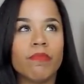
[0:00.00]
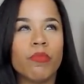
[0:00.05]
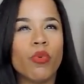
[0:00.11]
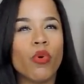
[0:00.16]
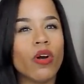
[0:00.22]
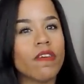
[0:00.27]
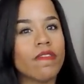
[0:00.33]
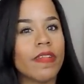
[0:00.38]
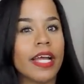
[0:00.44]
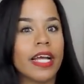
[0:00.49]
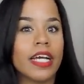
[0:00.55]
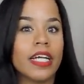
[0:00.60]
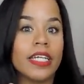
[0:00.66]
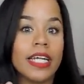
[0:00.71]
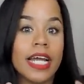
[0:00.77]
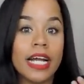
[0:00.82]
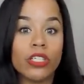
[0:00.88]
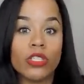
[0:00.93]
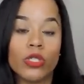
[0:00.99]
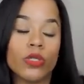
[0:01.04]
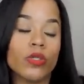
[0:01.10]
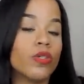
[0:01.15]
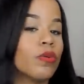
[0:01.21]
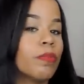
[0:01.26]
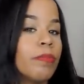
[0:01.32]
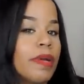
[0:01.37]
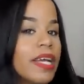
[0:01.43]
more of like a
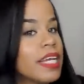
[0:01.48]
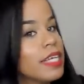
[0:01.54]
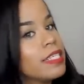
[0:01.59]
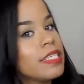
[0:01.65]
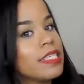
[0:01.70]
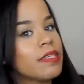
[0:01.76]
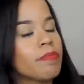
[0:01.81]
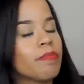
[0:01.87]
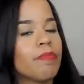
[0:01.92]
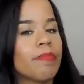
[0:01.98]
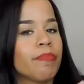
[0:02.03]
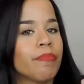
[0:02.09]
natural based